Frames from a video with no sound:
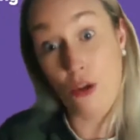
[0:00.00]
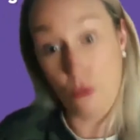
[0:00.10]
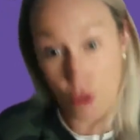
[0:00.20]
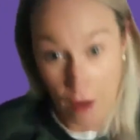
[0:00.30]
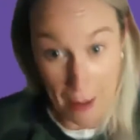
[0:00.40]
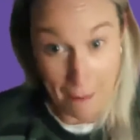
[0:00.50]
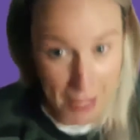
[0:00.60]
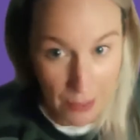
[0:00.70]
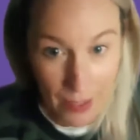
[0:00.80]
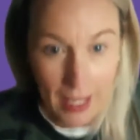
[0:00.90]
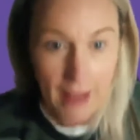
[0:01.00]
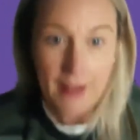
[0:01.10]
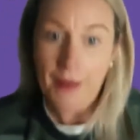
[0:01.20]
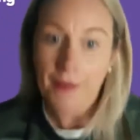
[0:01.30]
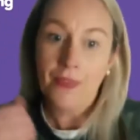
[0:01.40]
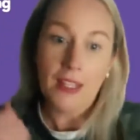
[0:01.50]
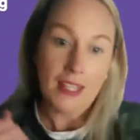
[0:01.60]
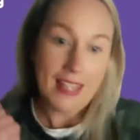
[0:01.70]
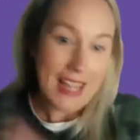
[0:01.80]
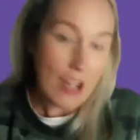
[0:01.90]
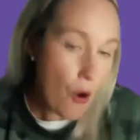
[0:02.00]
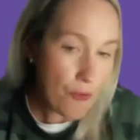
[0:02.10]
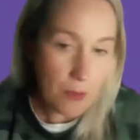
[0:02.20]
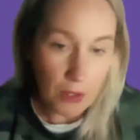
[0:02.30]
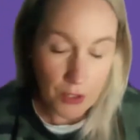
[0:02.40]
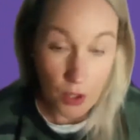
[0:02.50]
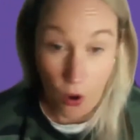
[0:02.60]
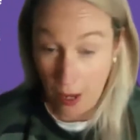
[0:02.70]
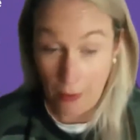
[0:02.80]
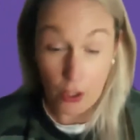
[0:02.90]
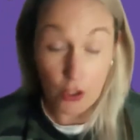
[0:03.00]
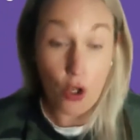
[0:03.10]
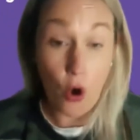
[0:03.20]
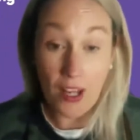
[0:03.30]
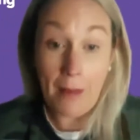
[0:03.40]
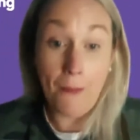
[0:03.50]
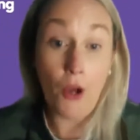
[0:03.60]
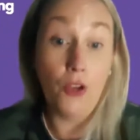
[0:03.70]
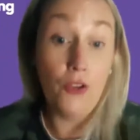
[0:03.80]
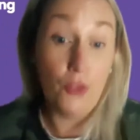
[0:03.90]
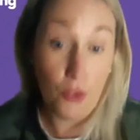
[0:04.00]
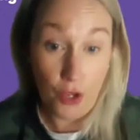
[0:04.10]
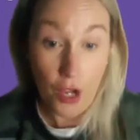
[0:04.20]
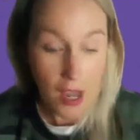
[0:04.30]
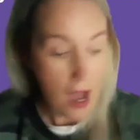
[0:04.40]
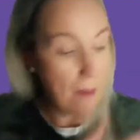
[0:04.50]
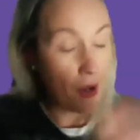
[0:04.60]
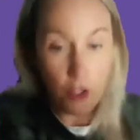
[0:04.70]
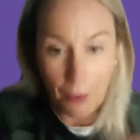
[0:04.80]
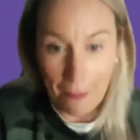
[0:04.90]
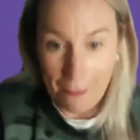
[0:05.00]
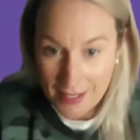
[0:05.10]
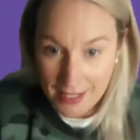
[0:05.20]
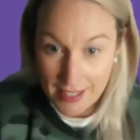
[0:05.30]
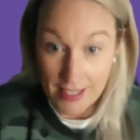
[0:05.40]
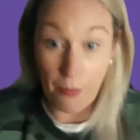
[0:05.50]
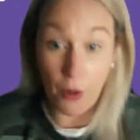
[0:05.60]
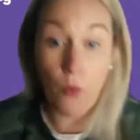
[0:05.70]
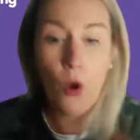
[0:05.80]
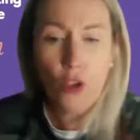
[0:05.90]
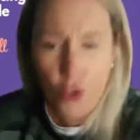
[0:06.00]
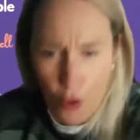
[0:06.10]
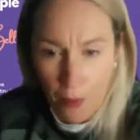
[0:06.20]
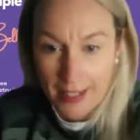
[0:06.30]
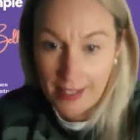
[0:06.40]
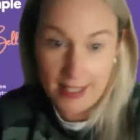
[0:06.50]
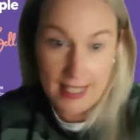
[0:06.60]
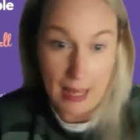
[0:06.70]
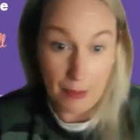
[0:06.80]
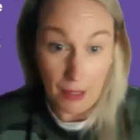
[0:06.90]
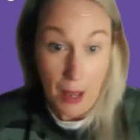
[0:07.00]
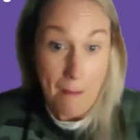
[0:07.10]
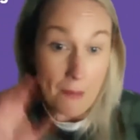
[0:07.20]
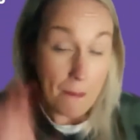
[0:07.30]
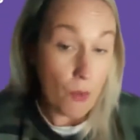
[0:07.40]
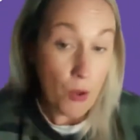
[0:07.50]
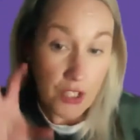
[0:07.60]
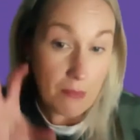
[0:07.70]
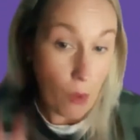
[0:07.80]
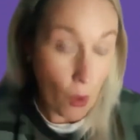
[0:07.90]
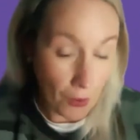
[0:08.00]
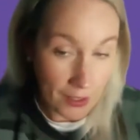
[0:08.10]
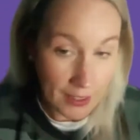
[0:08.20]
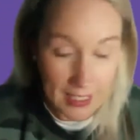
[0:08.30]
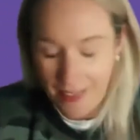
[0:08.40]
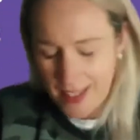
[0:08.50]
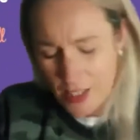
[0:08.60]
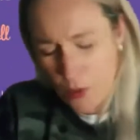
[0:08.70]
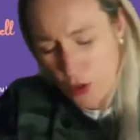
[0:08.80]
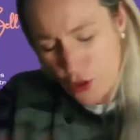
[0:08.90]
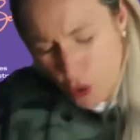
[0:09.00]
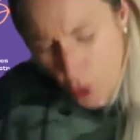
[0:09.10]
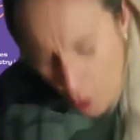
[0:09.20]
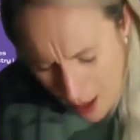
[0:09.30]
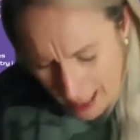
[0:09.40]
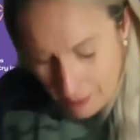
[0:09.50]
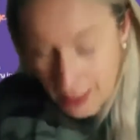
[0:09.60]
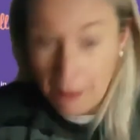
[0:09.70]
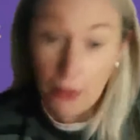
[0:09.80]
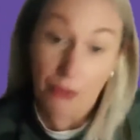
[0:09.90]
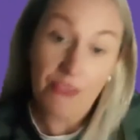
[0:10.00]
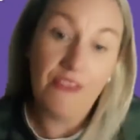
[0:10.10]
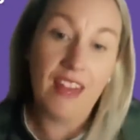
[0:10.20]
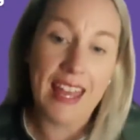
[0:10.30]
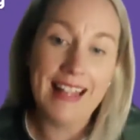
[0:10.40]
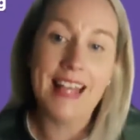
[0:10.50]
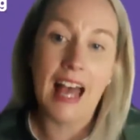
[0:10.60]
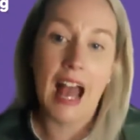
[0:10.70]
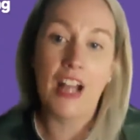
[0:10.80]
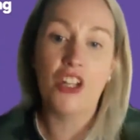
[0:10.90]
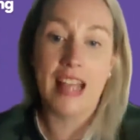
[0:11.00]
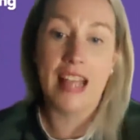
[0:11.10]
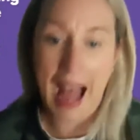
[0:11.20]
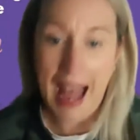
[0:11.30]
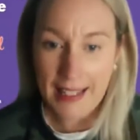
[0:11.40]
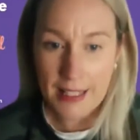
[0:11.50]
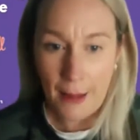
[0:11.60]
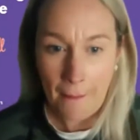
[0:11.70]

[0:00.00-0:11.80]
don't try and be witty. Get comfortable talking about you, about your business, about what you bring to the table. But most importantly, and this is where so many people fail to actually act,